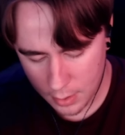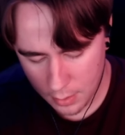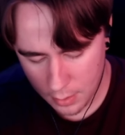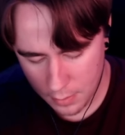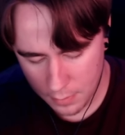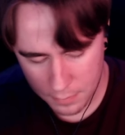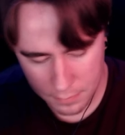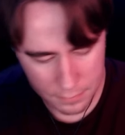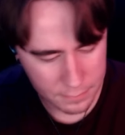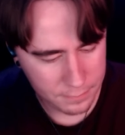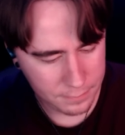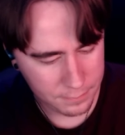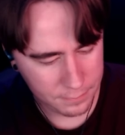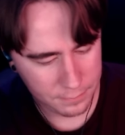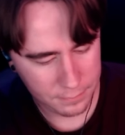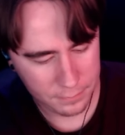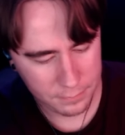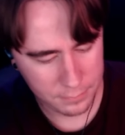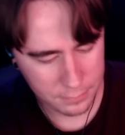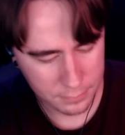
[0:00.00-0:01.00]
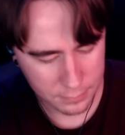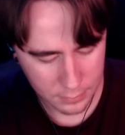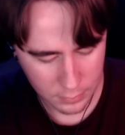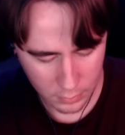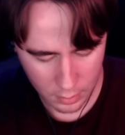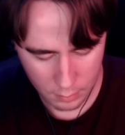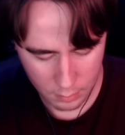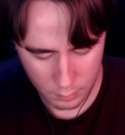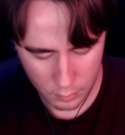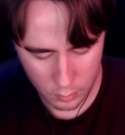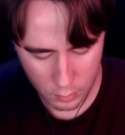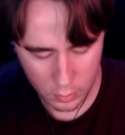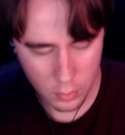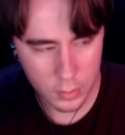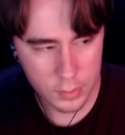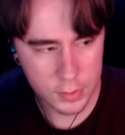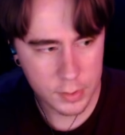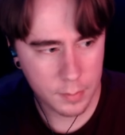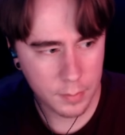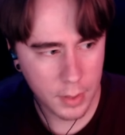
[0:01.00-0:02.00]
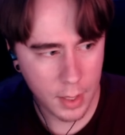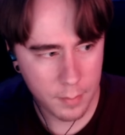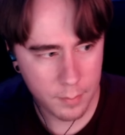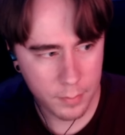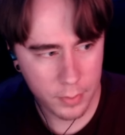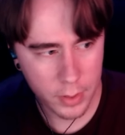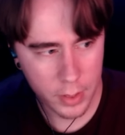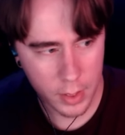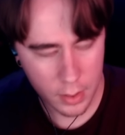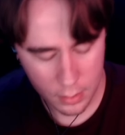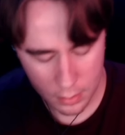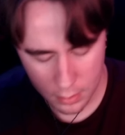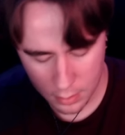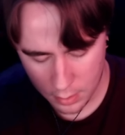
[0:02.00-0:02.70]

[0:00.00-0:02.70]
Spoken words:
I'm gonna record some gameplay